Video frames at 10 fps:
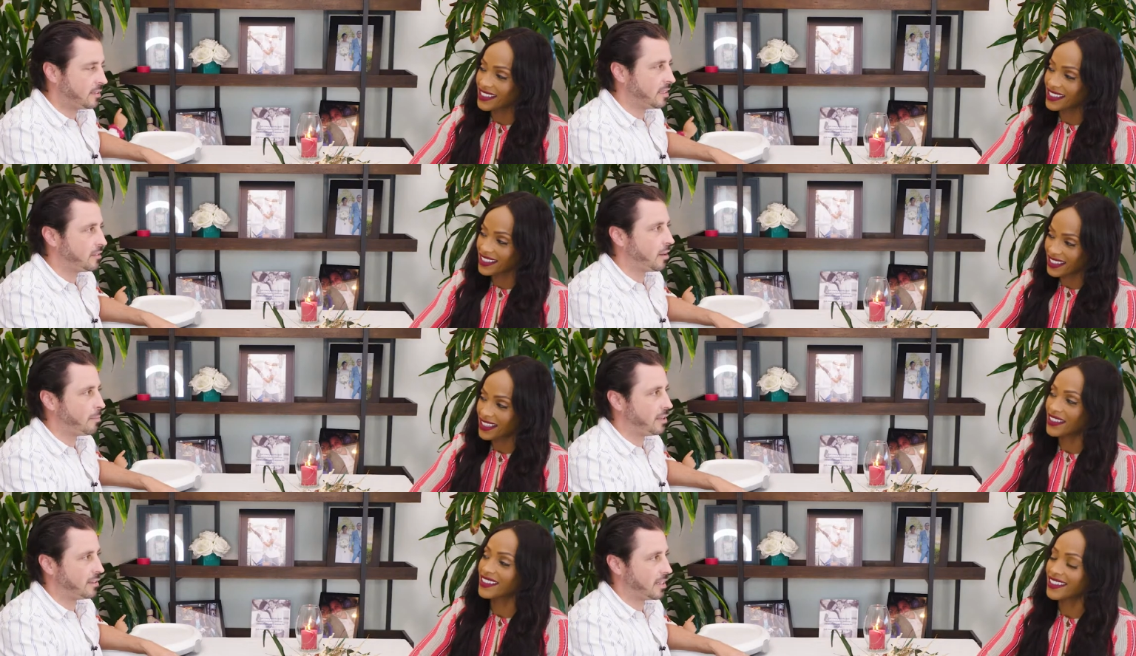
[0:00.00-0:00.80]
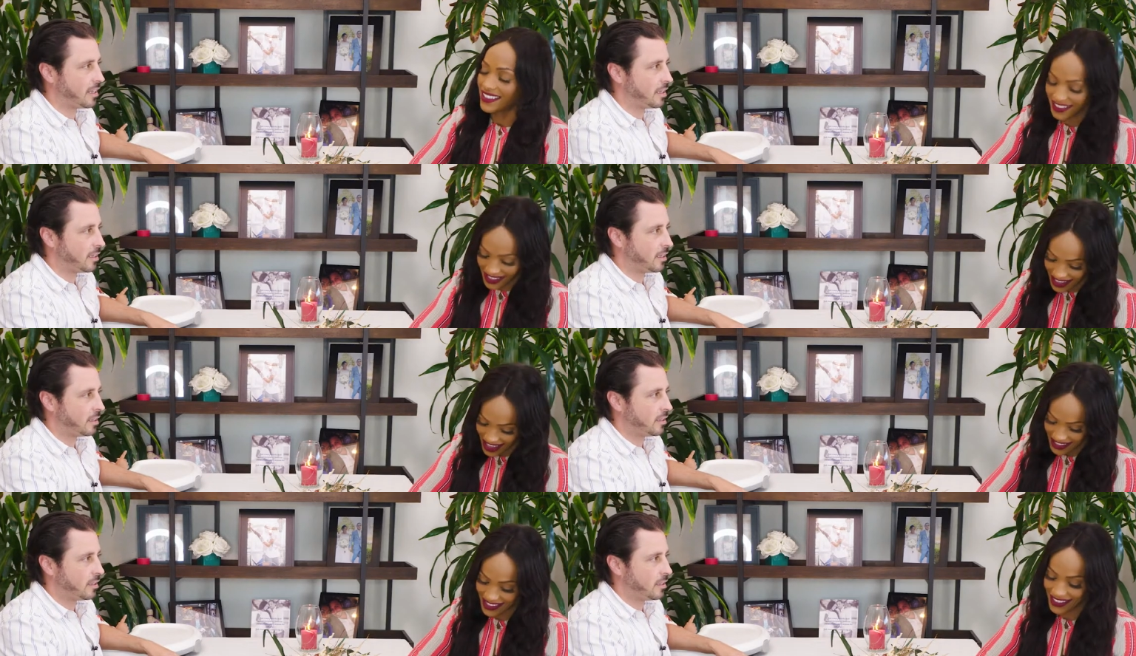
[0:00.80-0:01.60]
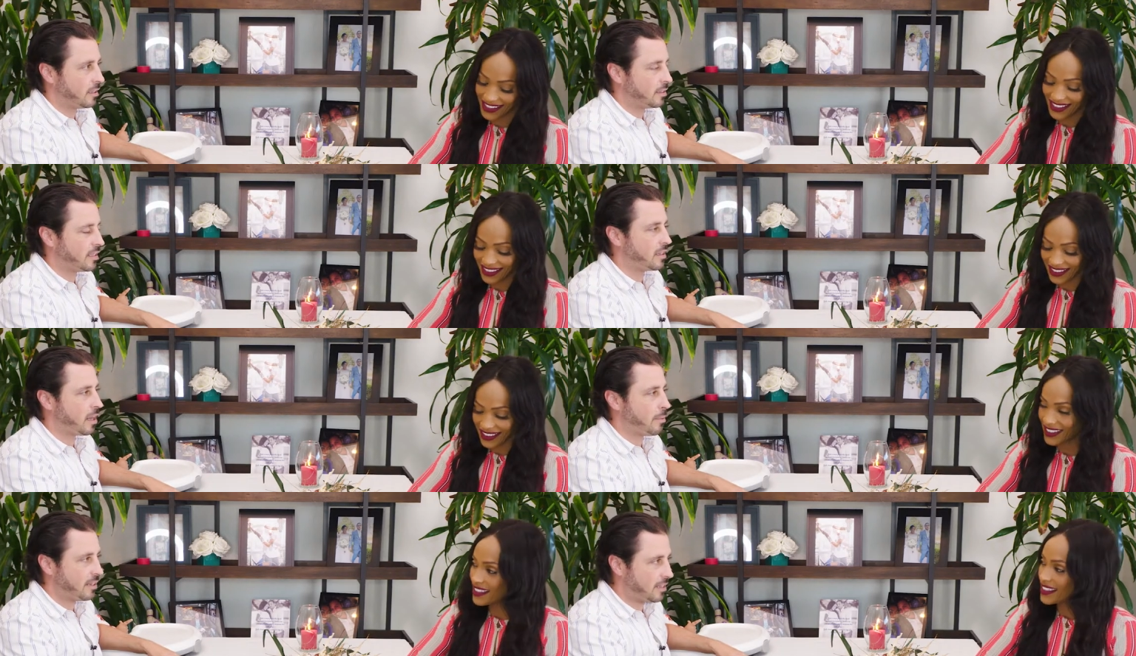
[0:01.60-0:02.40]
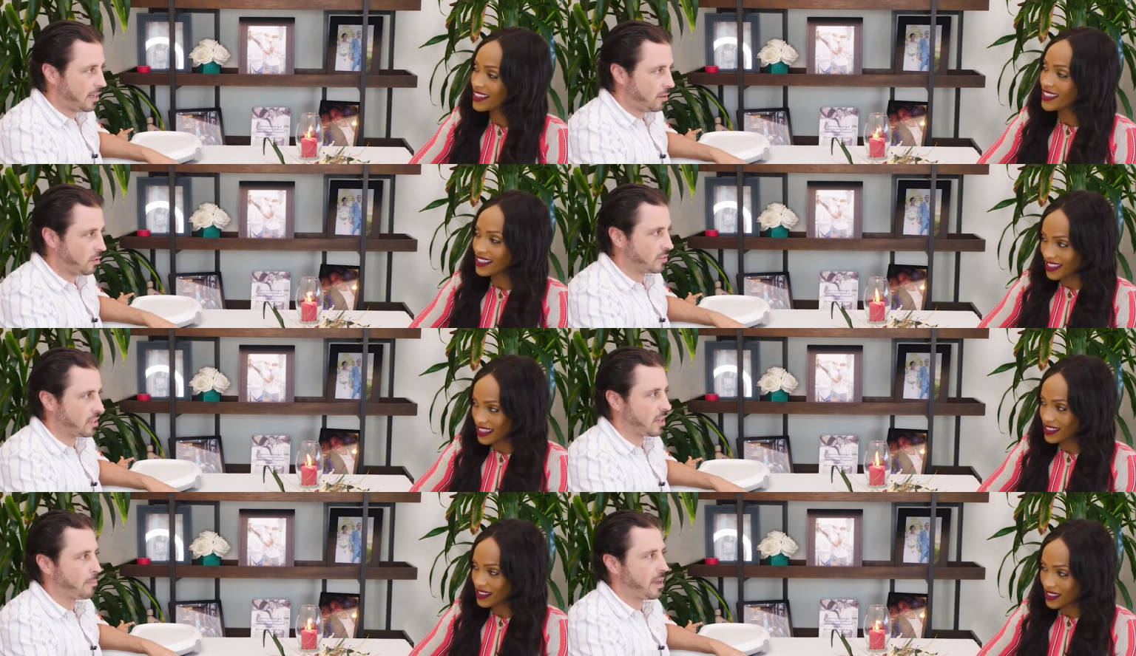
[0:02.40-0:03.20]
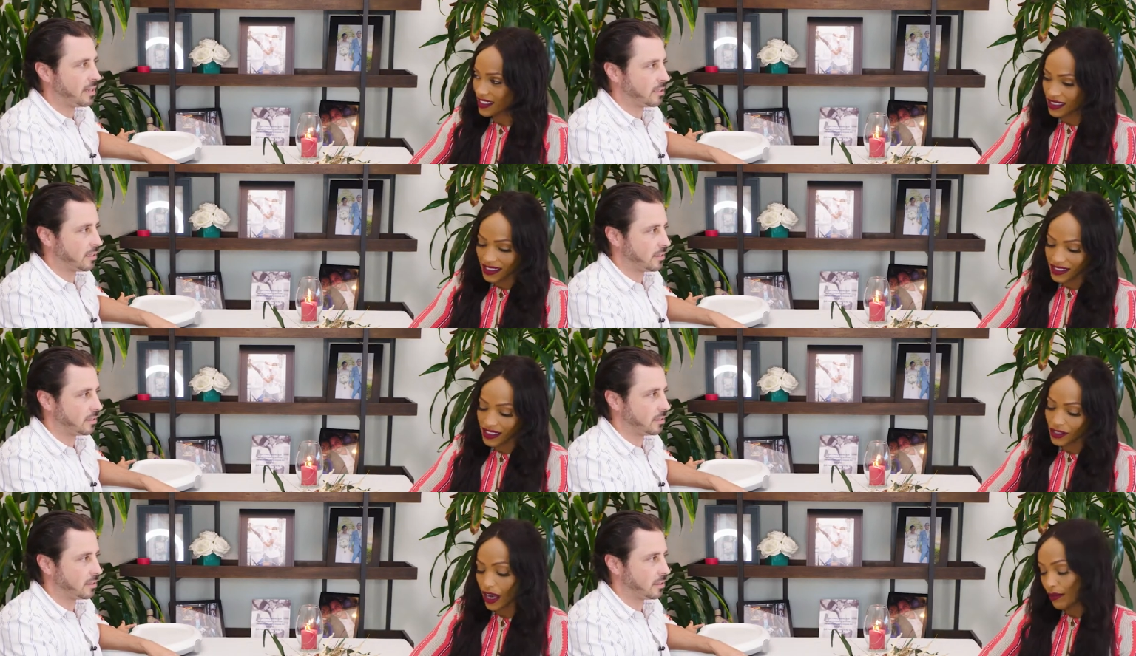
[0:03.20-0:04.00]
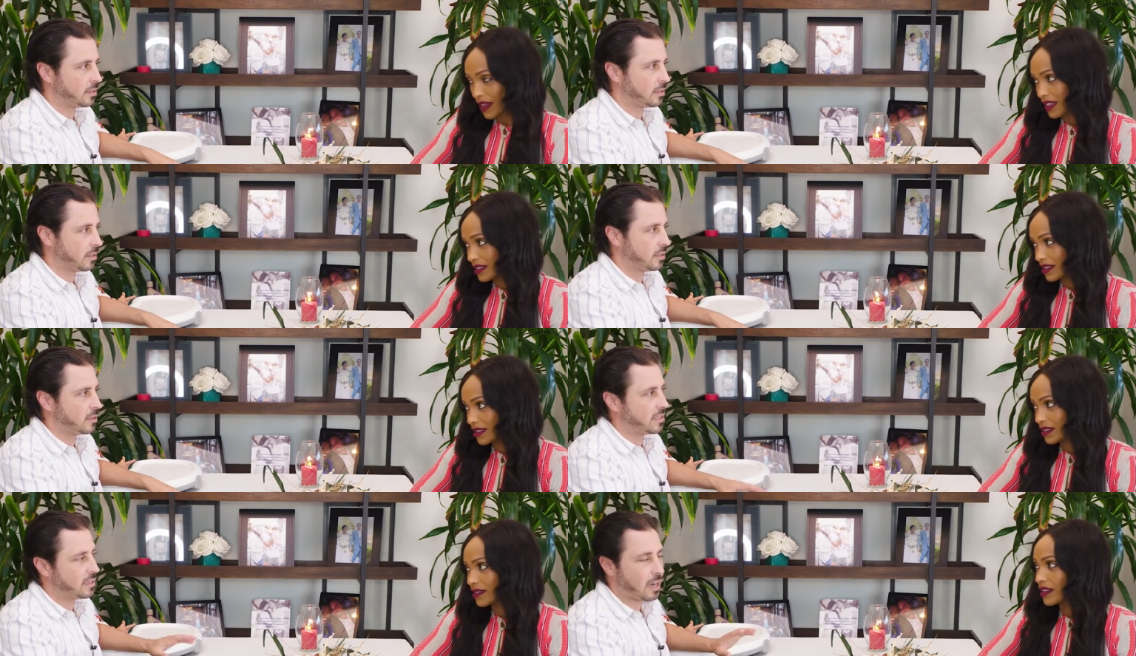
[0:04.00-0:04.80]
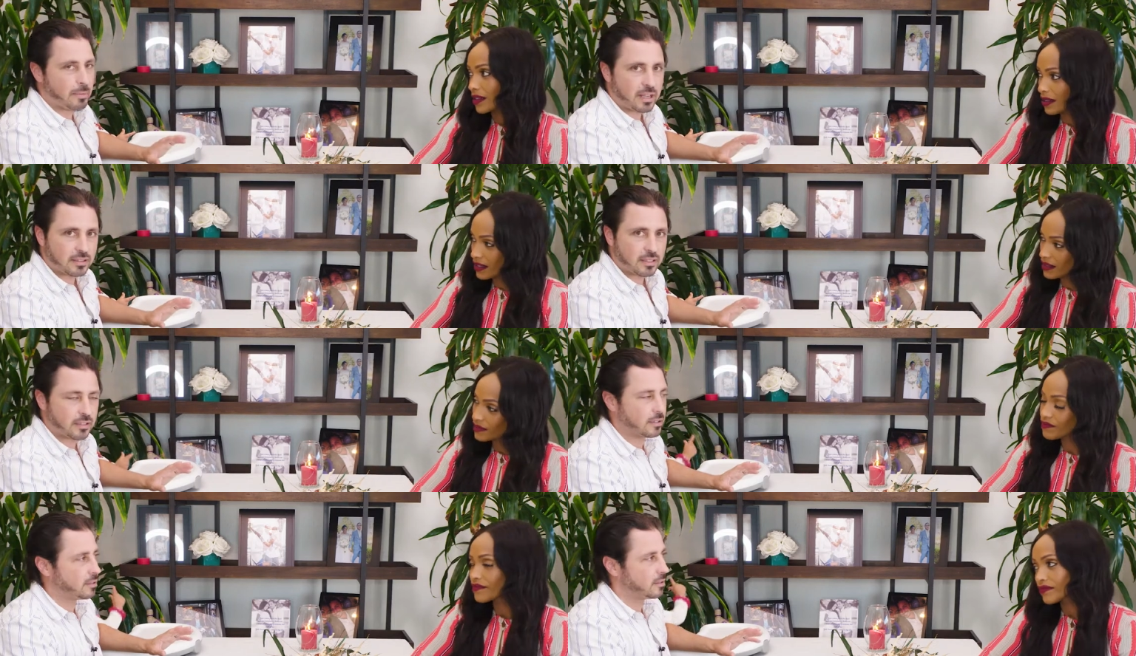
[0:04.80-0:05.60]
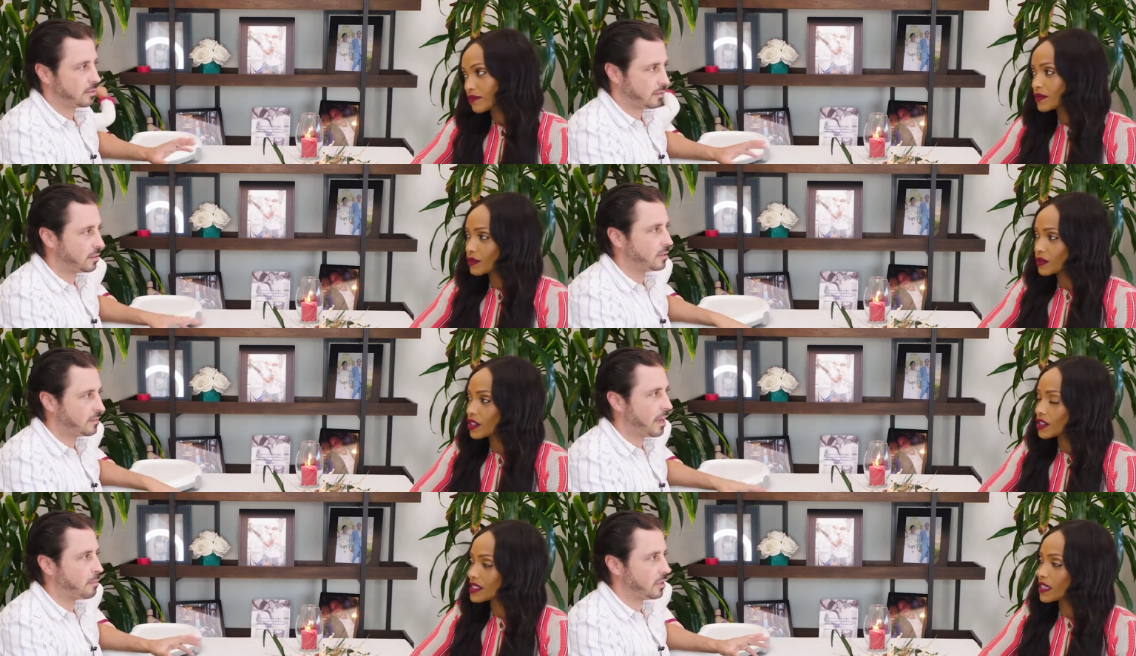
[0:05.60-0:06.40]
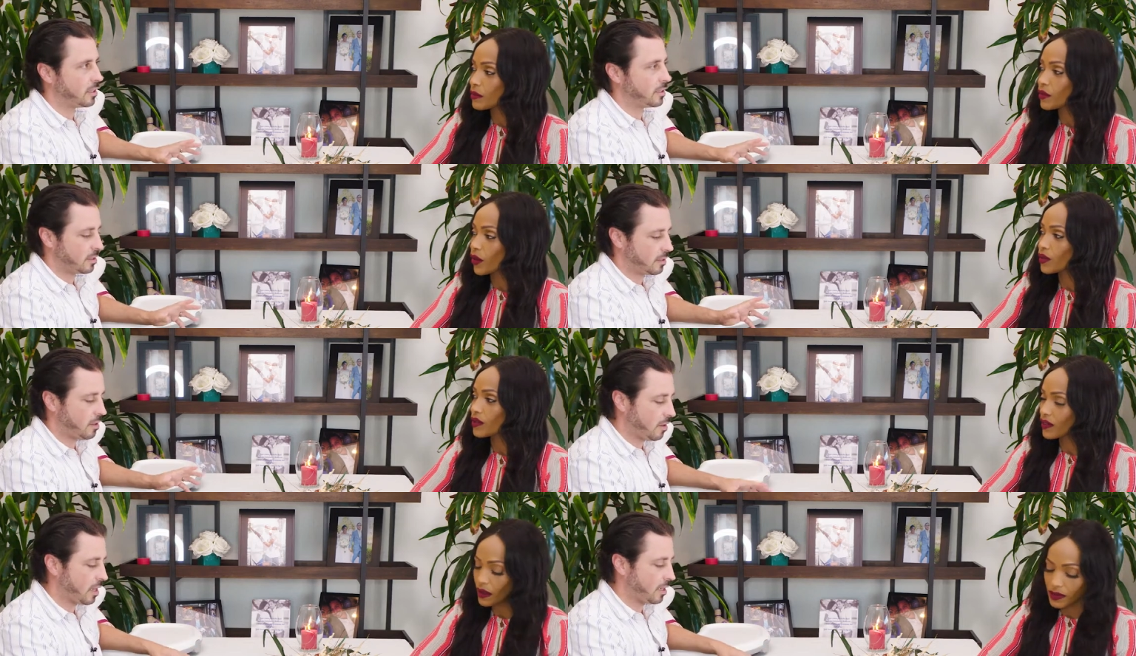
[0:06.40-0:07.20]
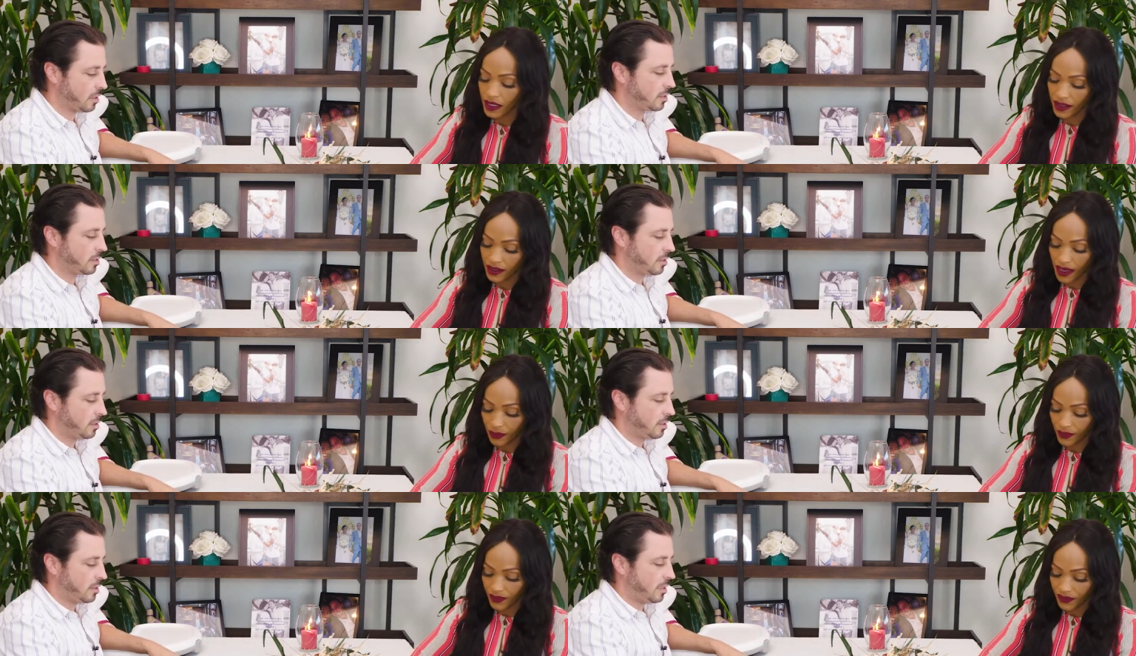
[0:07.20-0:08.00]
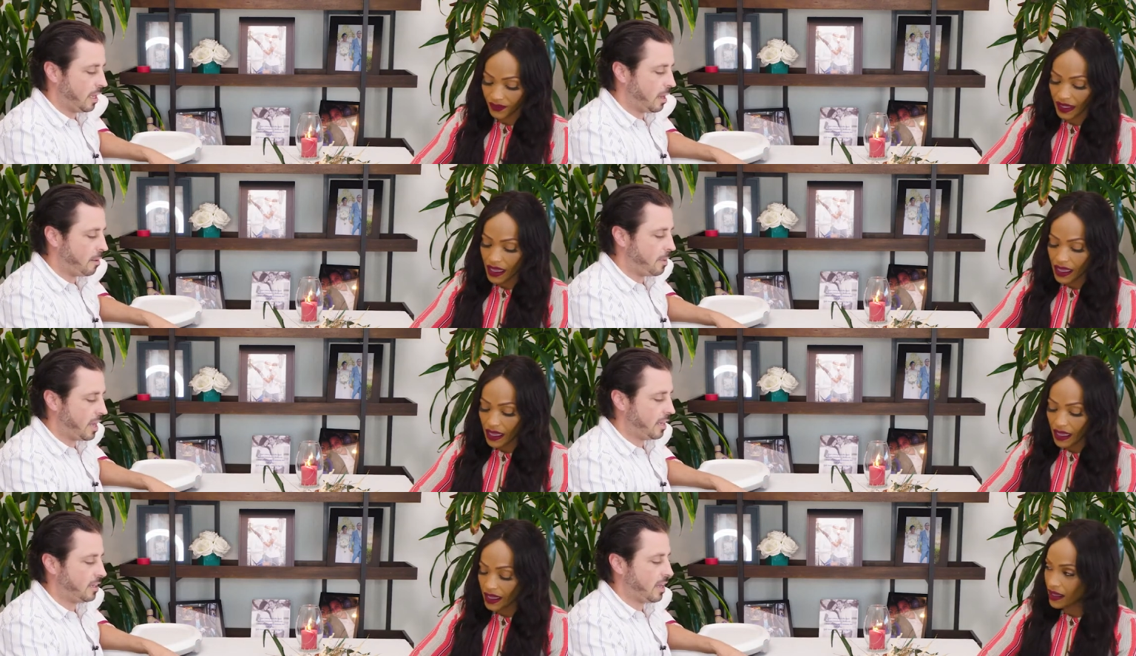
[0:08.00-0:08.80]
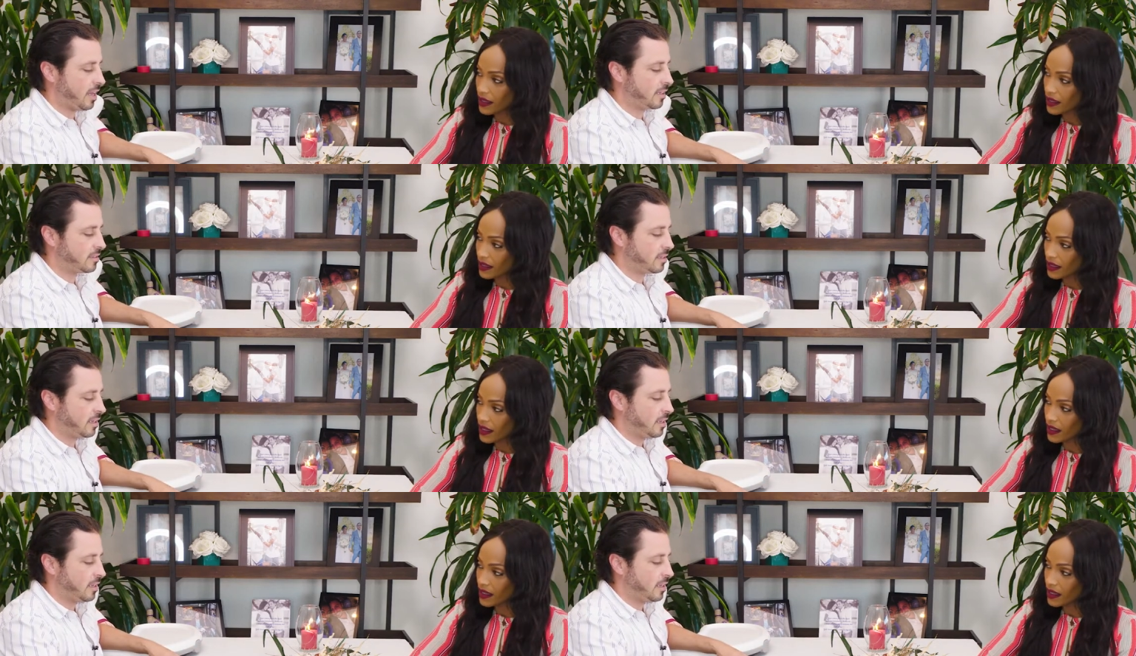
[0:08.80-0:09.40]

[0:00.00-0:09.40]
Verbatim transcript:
Speaker 1: sidrabete. Yes. Sidrabete or yes. sidrabet?
Speaker 2: Sidrabet.
Speaker 1: Sidrabet. You family. can both. Okay. Family. Yeah. Um, ex, ex,